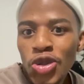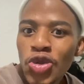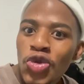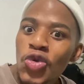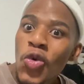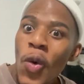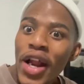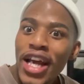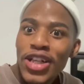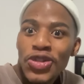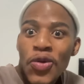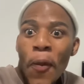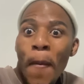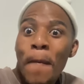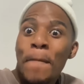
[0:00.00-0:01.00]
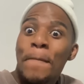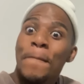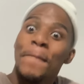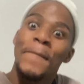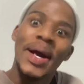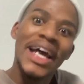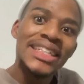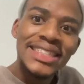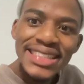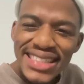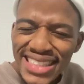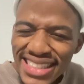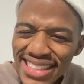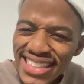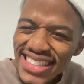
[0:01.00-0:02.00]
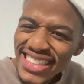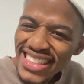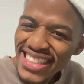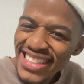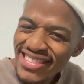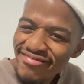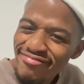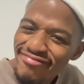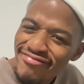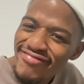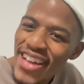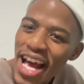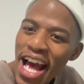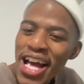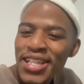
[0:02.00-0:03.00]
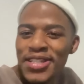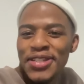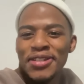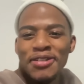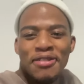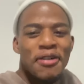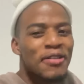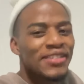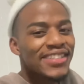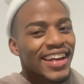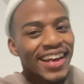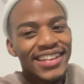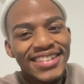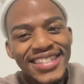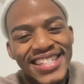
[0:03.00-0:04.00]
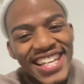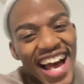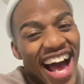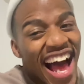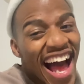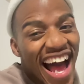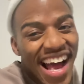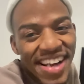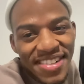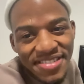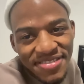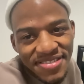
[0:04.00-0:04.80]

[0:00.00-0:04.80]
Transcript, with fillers: Do what I do best. It's cooking time.